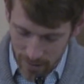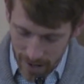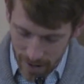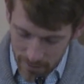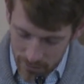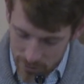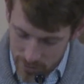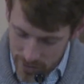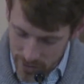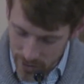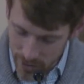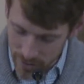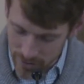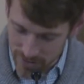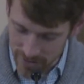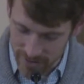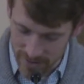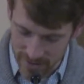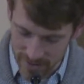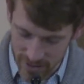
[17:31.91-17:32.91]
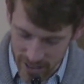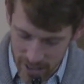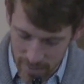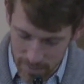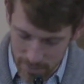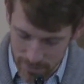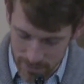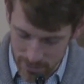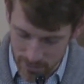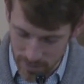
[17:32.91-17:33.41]
After he calls the
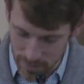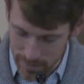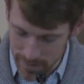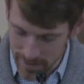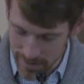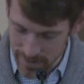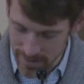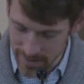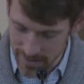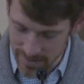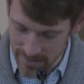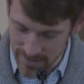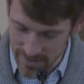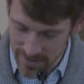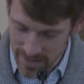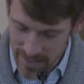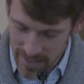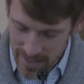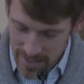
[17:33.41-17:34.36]
disciples, we read this